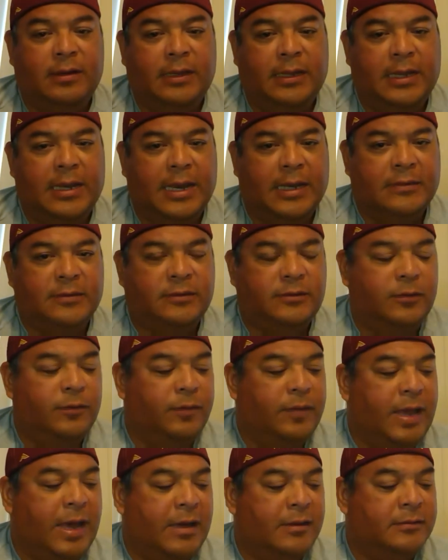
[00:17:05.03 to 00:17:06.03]

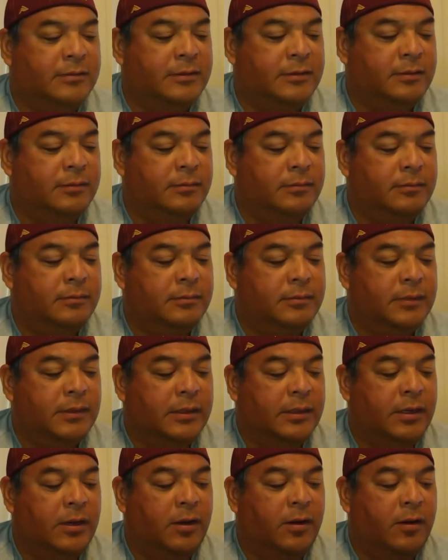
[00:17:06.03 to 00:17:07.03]
EX2000.
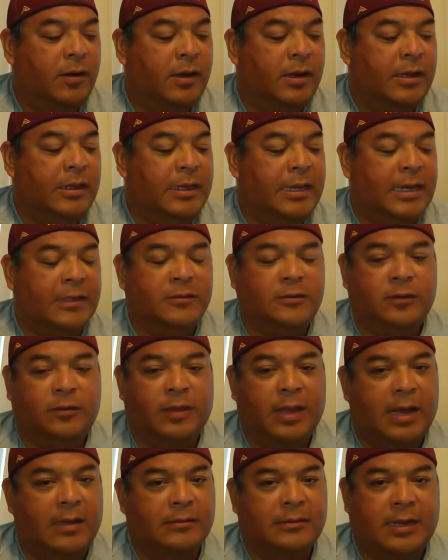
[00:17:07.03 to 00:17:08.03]
You know,
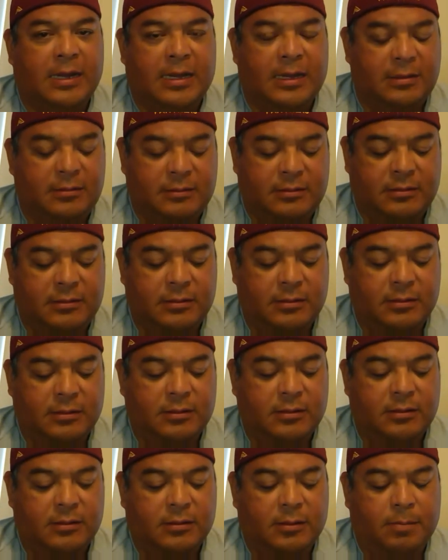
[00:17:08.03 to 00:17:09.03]
EX2000 had
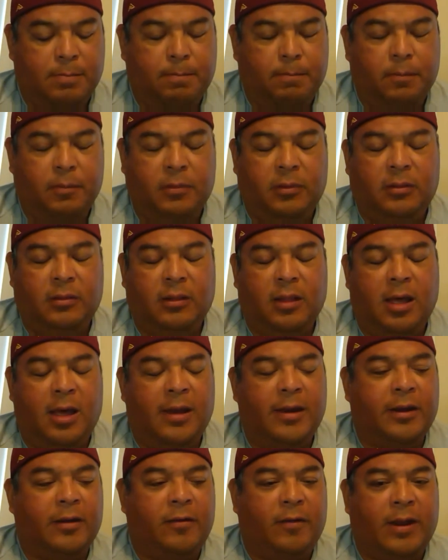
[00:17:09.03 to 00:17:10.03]
a lot
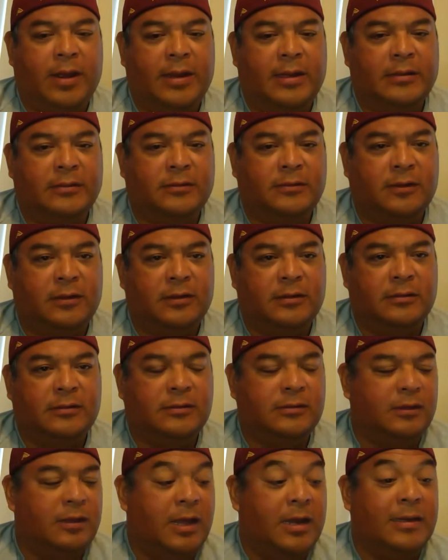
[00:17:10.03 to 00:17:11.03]
of great inserts,
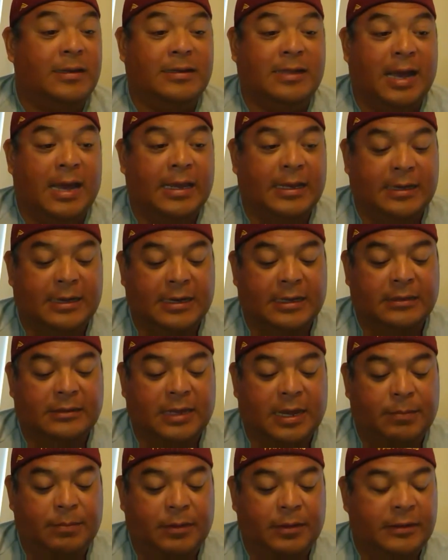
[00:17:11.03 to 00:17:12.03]
a lot of die cut
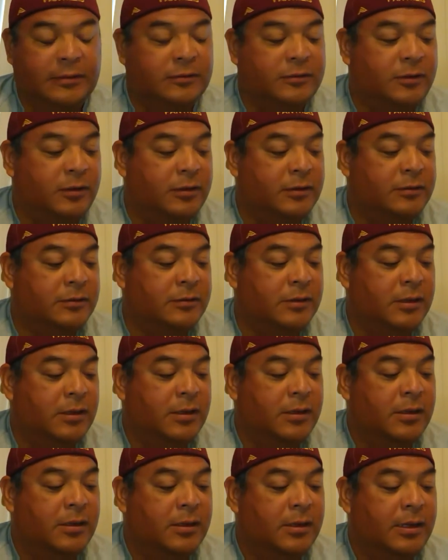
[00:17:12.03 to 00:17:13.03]
type of inserts,
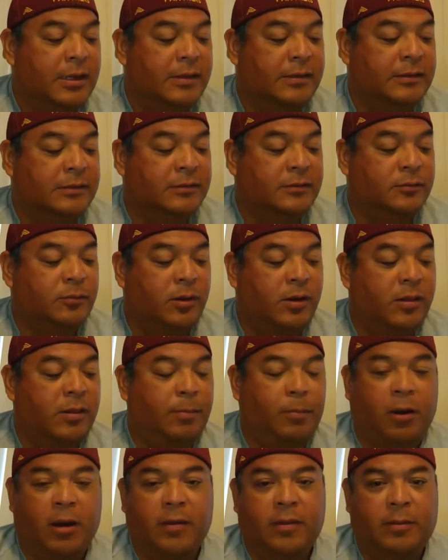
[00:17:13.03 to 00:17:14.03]
and this is
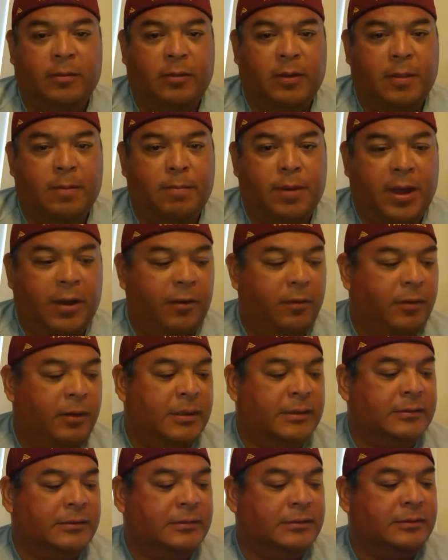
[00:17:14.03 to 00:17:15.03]
probably one of the better
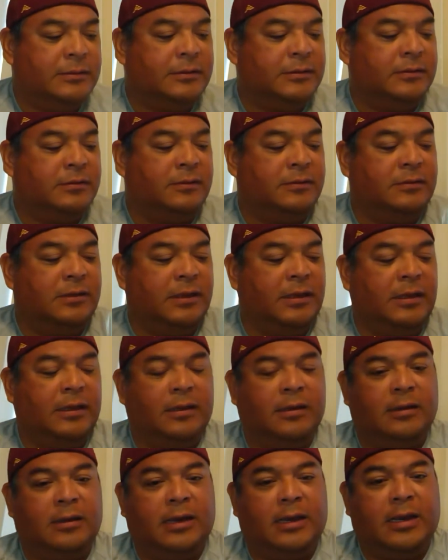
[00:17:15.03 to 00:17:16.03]
ones. And this is
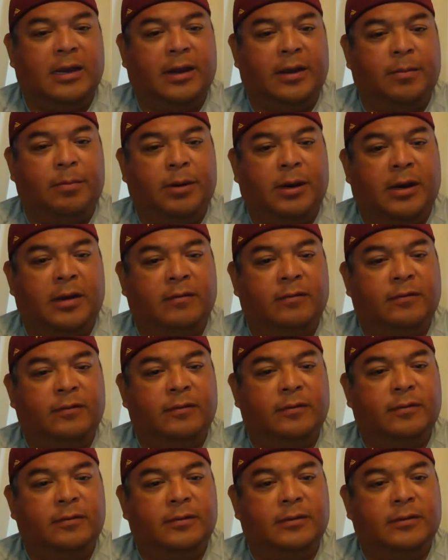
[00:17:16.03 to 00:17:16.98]
a cut above.